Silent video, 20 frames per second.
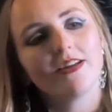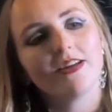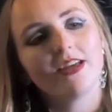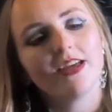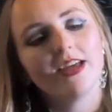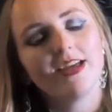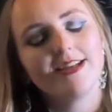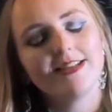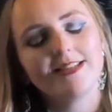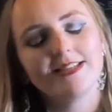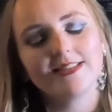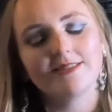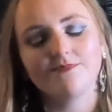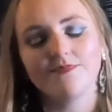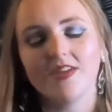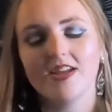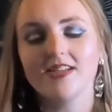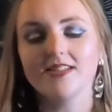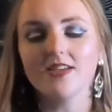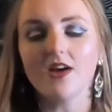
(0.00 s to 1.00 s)

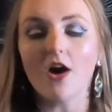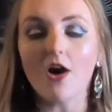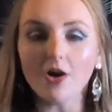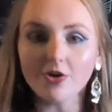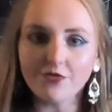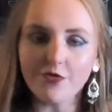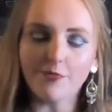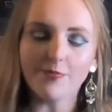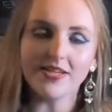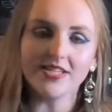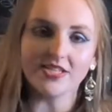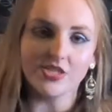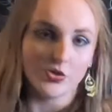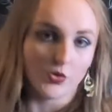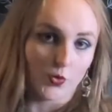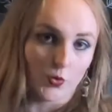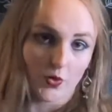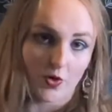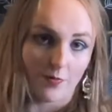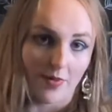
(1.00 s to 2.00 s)
it's hard for me to
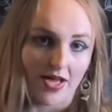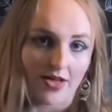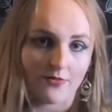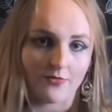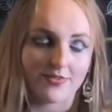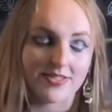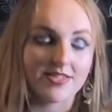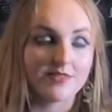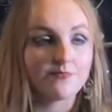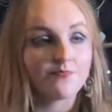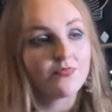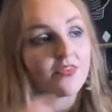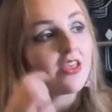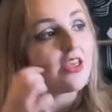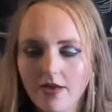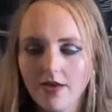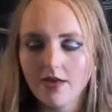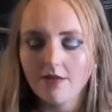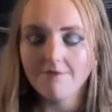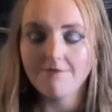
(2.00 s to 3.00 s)
talk about.
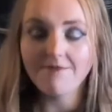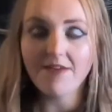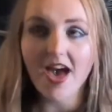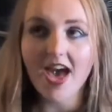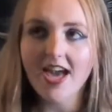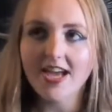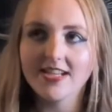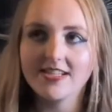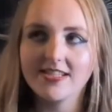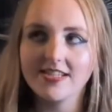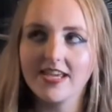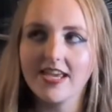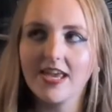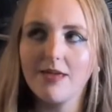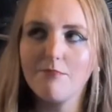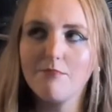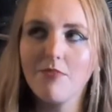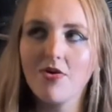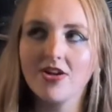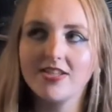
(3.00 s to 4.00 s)
In fact, it
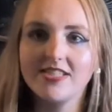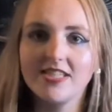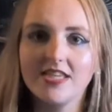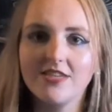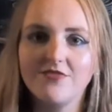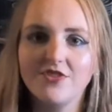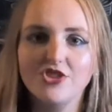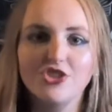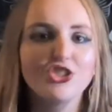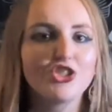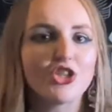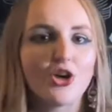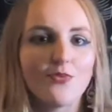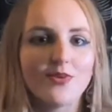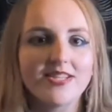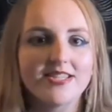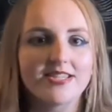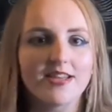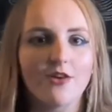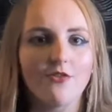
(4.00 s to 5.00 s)
might even show
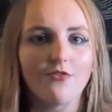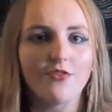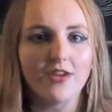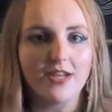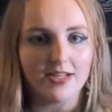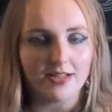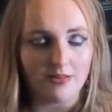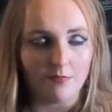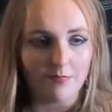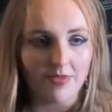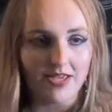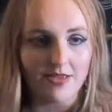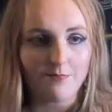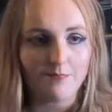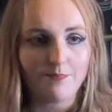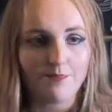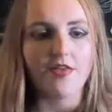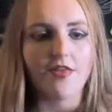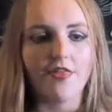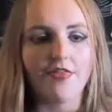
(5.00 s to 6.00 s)
itself a little bit.
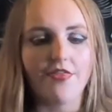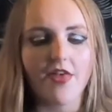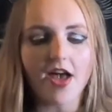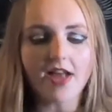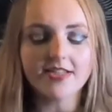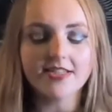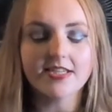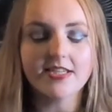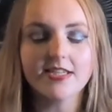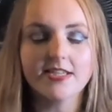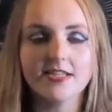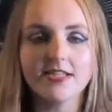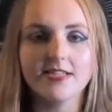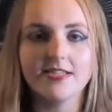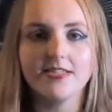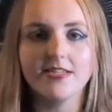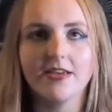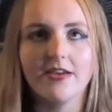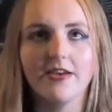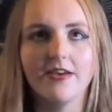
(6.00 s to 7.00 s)
That
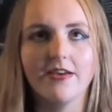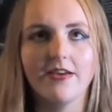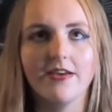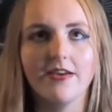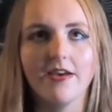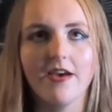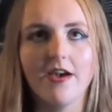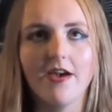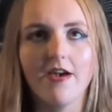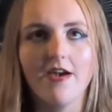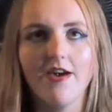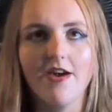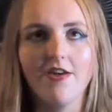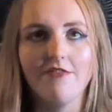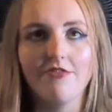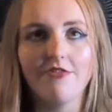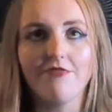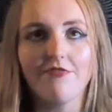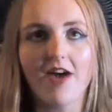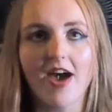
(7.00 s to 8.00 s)
is
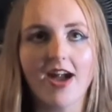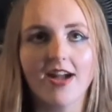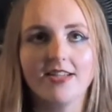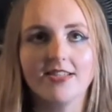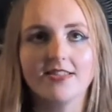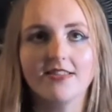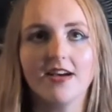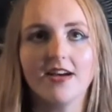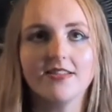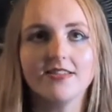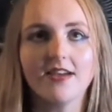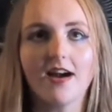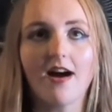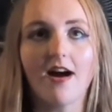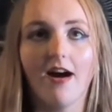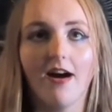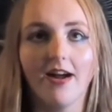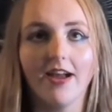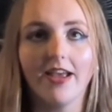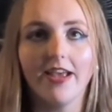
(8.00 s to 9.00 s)
the fact that
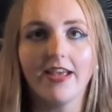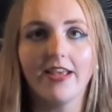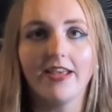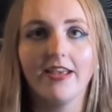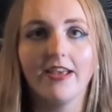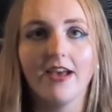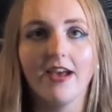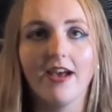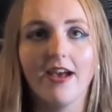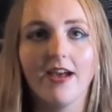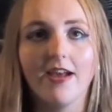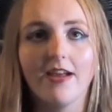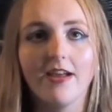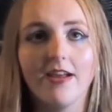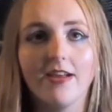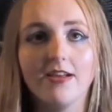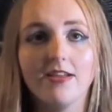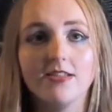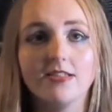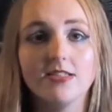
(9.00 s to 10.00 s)
I
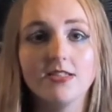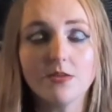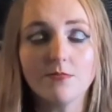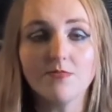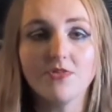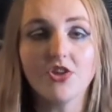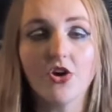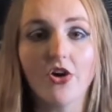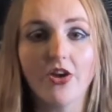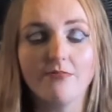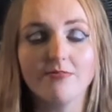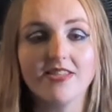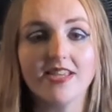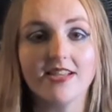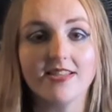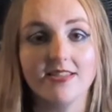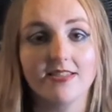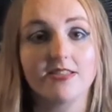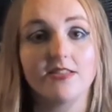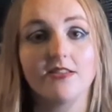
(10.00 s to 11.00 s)
sometimes
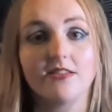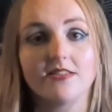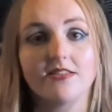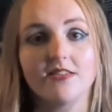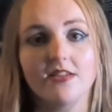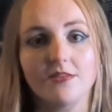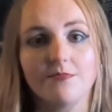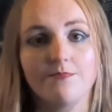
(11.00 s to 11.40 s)
get a stutter.